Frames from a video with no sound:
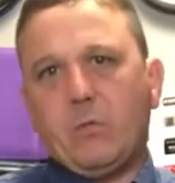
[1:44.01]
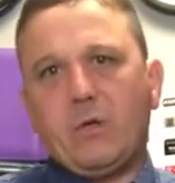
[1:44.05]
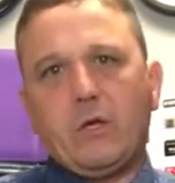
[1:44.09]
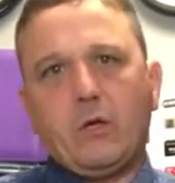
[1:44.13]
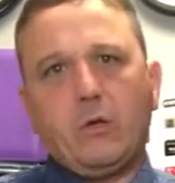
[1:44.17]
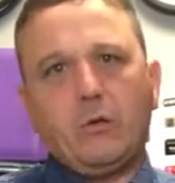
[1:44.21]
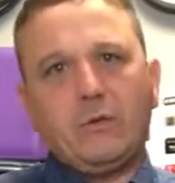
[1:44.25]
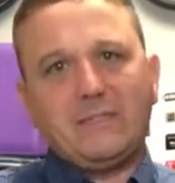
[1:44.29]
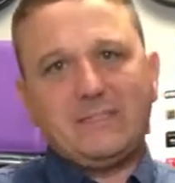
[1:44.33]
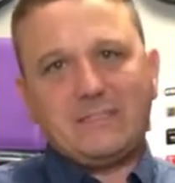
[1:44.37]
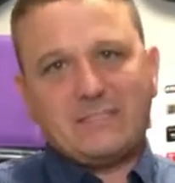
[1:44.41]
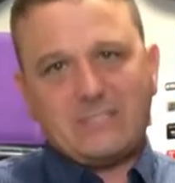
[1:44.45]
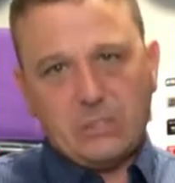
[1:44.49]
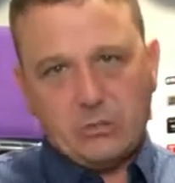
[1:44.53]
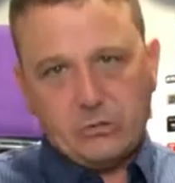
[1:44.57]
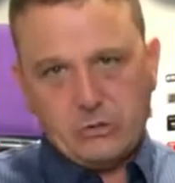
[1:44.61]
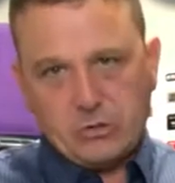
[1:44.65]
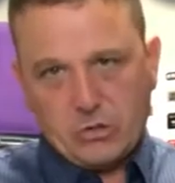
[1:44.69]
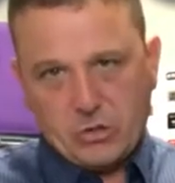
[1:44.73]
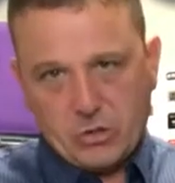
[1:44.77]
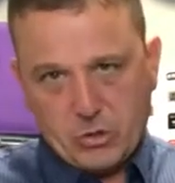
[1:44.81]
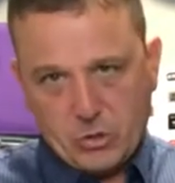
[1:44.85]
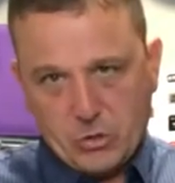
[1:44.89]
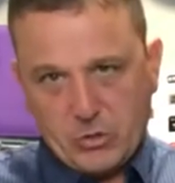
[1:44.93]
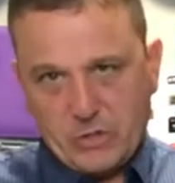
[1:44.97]
We only sell
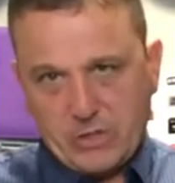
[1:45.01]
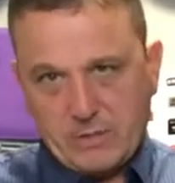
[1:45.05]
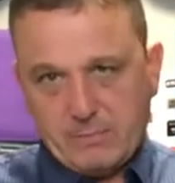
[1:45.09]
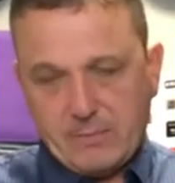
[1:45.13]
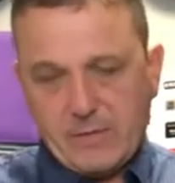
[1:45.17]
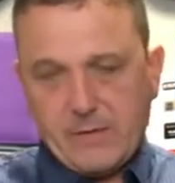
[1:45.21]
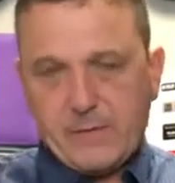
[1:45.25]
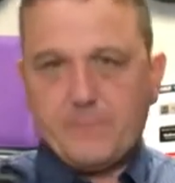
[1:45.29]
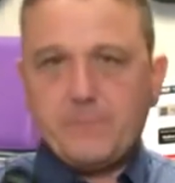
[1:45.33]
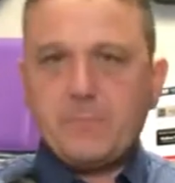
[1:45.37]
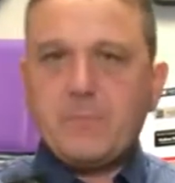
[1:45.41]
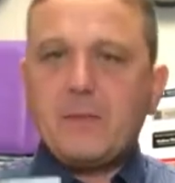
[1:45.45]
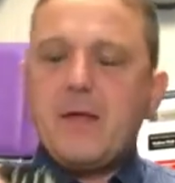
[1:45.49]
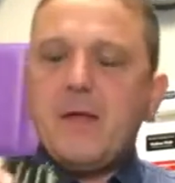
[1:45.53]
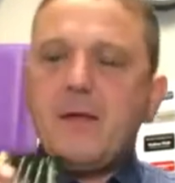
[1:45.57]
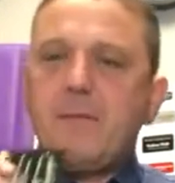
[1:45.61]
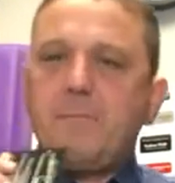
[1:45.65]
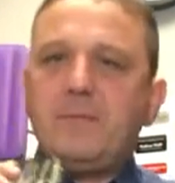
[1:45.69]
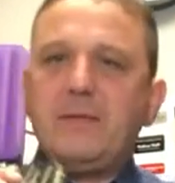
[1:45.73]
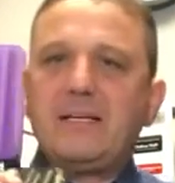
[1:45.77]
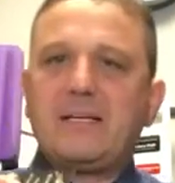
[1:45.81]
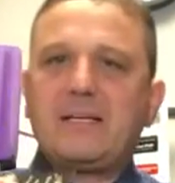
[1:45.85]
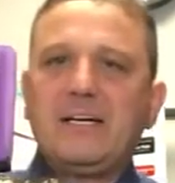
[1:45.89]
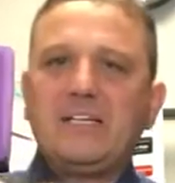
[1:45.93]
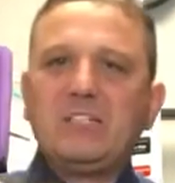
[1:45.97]
the 30 mil
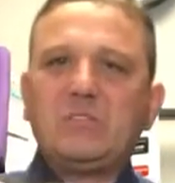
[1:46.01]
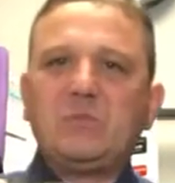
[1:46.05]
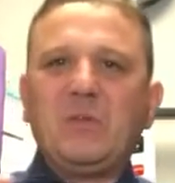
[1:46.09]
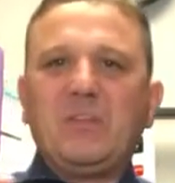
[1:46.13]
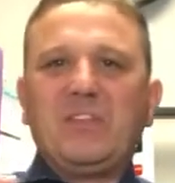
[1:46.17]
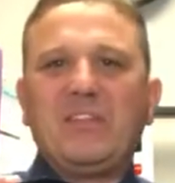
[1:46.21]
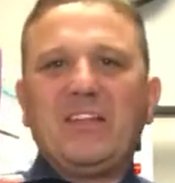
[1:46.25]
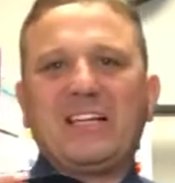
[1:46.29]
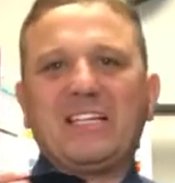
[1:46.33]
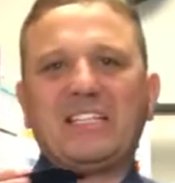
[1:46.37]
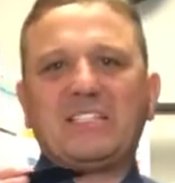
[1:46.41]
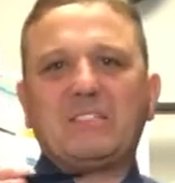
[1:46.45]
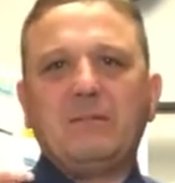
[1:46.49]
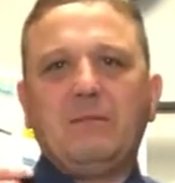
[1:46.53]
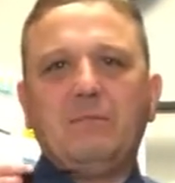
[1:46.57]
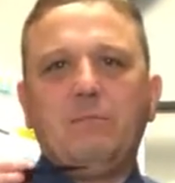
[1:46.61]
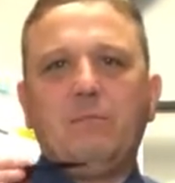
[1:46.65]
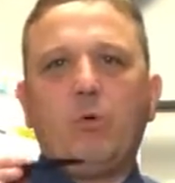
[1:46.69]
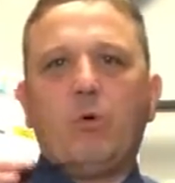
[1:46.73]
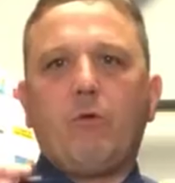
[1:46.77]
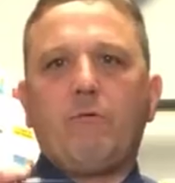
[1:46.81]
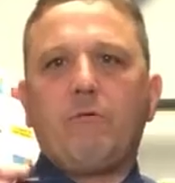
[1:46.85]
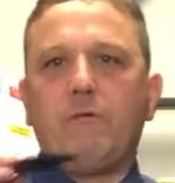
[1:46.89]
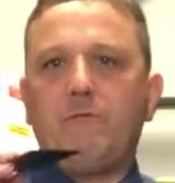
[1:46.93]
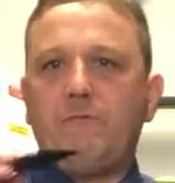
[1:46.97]
because we think it's
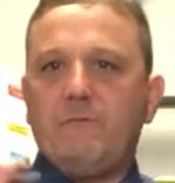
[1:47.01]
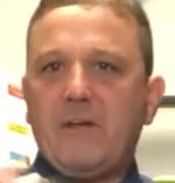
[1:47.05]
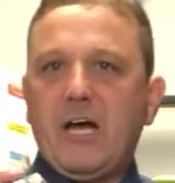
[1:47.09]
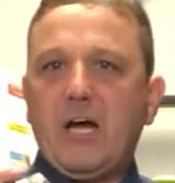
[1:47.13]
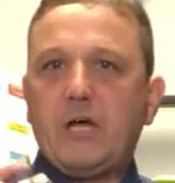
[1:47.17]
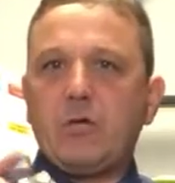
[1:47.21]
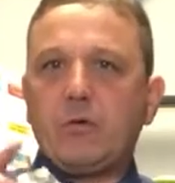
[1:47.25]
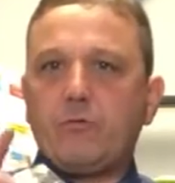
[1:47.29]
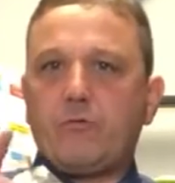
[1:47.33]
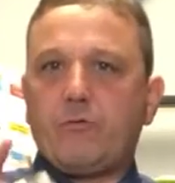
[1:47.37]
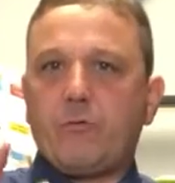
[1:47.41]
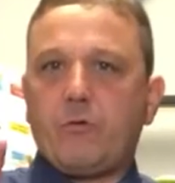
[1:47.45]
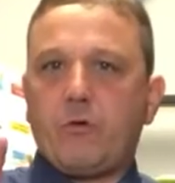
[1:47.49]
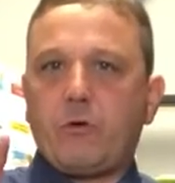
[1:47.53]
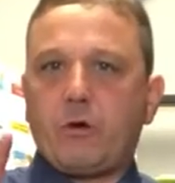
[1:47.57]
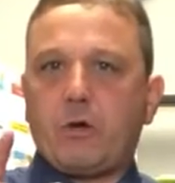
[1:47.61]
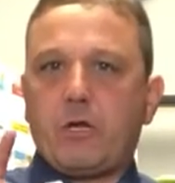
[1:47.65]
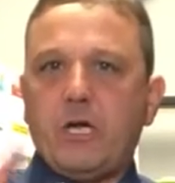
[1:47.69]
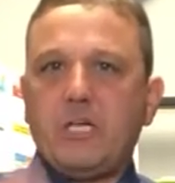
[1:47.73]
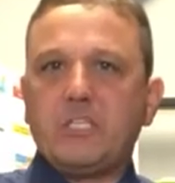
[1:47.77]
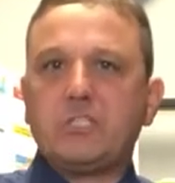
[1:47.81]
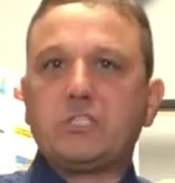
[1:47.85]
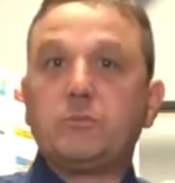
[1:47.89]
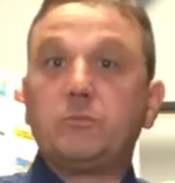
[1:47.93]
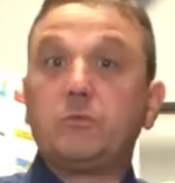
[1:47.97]
more of a value for our
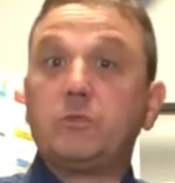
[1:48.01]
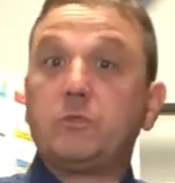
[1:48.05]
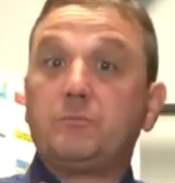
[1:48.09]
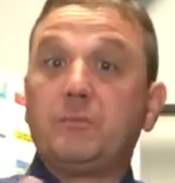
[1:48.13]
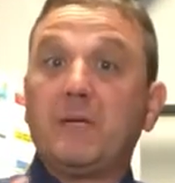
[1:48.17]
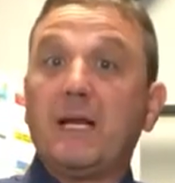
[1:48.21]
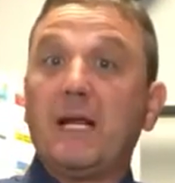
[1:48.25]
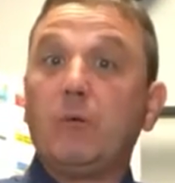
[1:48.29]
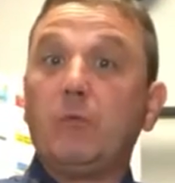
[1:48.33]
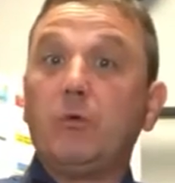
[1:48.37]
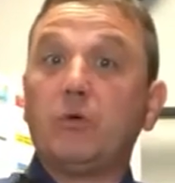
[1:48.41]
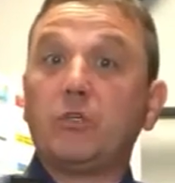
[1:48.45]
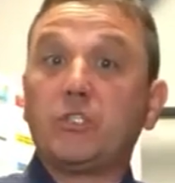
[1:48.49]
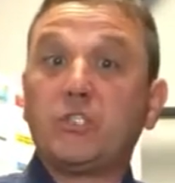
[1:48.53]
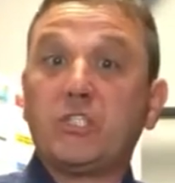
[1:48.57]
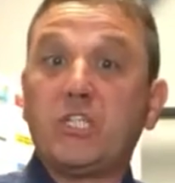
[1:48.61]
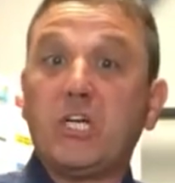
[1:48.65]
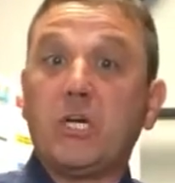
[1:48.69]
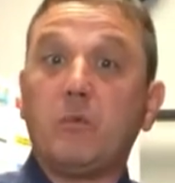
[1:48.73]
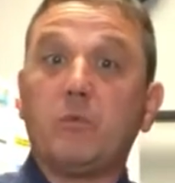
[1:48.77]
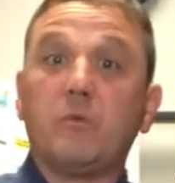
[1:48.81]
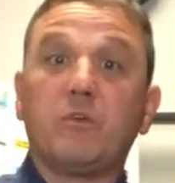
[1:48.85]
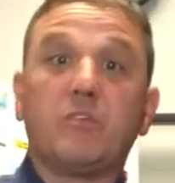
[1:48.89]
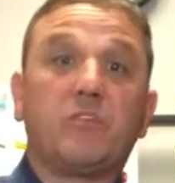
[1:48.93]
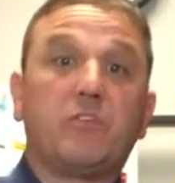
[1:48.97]
customers. But I will
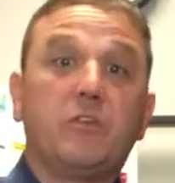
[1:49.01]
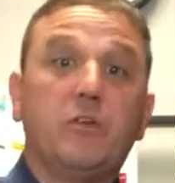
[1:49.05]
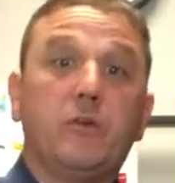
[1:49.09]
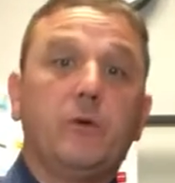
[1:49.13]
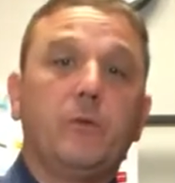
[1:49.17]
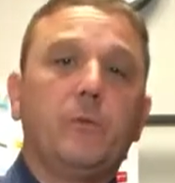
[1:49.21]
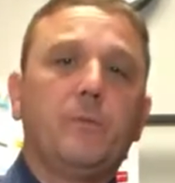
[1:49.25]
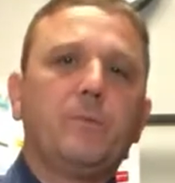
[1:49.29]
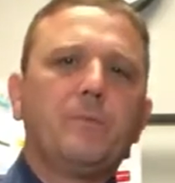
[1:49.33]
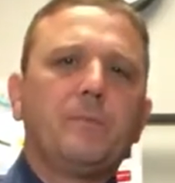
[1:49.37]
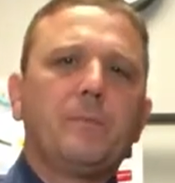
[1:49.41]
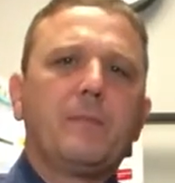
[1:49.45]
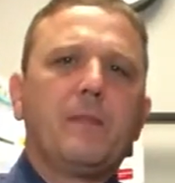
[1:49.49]
share with you